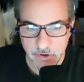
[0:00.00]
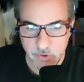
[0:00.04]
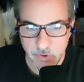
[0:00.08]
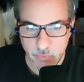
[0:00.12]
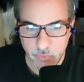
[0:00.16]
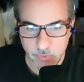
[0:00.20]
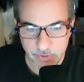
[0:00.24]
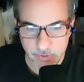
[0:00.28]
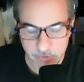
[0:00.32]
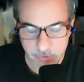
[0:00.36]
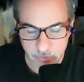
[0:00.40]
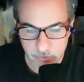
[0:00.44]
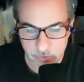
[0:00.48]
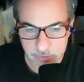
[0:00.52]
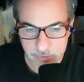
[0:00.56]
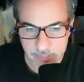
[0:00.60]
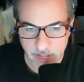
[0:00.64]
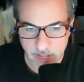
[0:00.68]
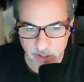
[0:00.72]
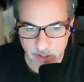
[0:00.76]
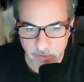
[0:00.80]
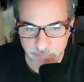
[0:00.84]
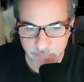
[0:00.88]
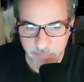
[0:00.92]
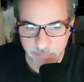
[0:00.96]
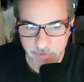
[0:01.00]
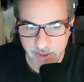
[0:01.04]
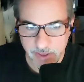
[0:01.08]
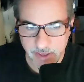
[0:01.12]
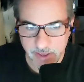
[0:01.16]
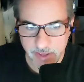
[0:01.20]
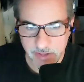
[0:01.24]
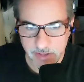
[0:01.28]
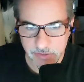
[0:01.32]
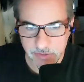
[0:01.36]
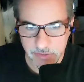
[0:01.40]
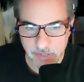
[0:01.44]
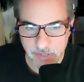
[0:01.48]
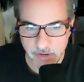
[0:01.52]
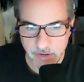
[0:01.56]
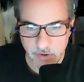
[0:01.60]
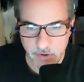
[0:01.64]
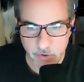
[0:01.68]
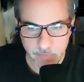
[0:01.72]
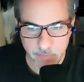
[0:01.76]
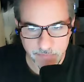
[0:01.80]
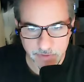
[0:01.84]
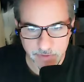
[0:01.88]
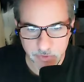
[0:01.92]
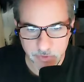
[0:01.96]
with yourself and
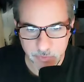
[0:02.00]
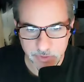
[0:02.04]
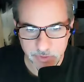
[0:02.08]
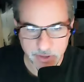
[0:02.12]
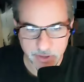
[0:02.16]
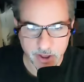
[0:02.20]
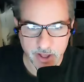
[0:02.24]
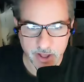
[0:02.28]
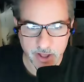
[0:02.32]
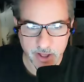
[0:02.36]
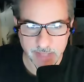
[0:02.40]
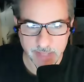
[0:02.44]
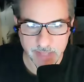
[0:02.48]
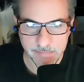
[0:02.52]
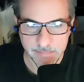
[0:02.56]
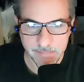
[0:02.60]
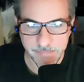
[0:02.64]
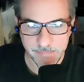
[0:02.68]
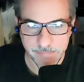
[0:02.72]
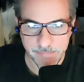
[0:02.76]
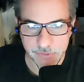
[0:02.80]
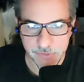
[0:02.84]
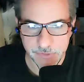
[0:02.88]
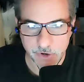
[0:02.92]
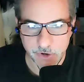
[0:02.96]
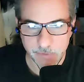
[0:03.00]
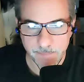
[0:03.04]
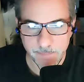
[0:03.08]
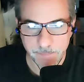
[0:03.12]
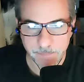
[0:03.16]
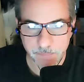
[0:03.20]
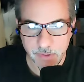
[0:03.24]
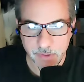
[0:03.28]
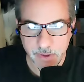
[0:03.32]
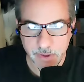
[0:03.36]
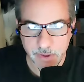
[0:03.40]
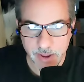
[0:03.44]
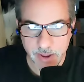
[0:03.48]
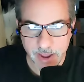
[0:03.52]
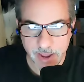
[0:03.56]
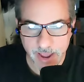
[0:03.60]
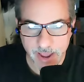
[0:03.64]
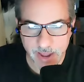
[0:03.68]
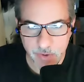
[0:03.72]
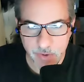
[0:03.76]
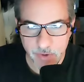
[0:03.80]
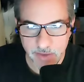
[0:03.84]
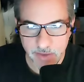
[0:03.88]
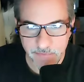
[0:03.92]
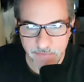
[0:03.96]
hopefully with God. So
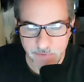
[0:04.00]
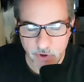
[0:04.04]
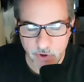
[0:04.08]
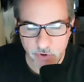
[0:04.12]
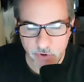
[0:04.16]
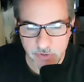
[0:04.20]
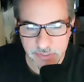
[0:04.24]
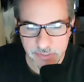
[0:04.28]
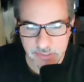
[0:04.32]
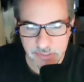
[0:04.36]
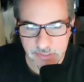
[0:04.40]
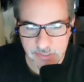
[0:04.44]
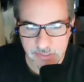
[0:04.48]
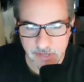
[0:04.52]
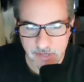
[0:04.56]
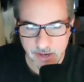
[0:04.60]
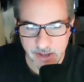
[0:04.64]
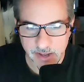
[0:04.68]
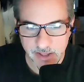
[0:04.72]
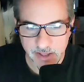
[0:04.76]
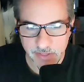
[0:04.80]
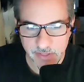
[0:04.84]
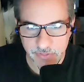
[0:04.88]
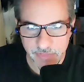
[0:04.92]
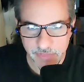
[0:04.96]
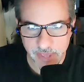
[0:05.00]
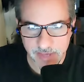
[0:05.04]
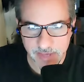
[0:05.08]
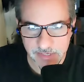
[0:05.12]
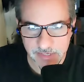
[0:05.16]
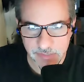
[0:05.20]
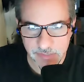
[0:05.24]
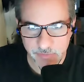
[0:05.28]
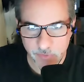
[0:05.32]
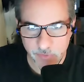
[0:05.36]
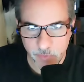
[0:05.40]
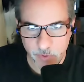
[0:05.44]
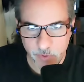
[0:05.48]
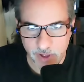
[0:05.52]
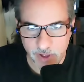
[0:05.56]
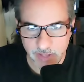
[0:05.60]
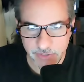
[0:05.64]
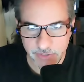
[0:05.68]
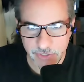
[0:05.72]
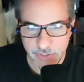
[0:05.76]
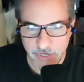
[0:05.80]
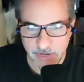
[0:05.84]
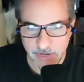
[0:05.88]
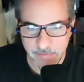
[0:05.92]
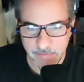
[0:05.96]
anyway, folks, thanks for
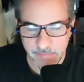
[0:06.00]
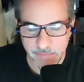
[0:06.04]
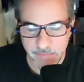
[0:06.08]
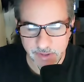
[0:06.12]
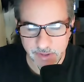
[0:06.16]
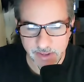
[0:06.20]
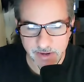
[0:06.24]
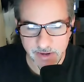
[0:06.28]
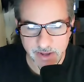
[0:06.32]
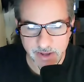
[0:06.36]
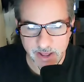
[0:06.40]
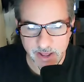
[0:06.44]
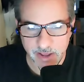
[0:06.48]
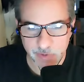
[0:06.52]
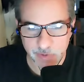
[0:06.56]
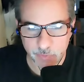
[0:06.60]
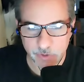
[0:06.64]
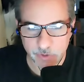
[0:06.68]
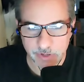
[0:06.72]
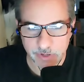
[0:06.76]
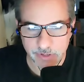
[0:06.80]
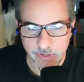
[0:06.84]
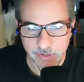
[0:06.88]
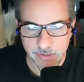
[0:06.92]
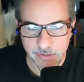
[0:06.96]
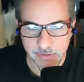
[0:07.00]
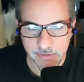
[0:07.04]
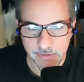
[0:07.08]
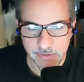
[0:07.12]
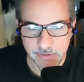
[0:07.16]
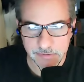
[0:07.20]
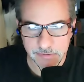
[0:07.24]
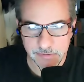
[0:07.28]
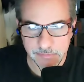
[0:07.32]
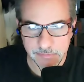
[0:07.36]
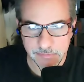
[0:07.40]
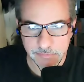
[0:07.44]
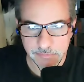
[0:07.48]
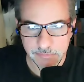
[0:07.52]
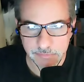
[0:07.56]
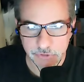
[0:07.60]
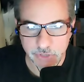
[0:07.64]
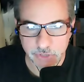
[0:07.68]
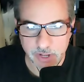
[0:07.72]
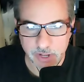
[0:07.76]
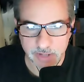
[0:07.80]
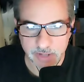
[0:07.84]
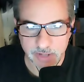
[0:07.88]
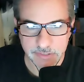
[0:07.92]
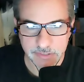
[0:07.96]
watching, and I will
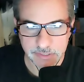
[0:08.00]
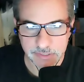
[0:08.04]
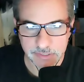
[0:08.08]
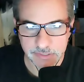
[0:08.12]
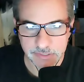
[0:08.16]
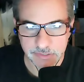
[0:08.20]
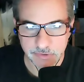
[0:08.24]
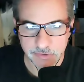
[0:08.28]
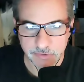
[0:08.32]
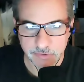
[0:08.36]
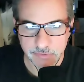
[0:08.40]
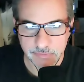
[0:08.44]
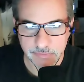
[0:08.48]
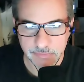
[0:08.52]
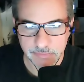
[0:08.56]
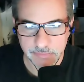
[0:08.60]
talk to you soon.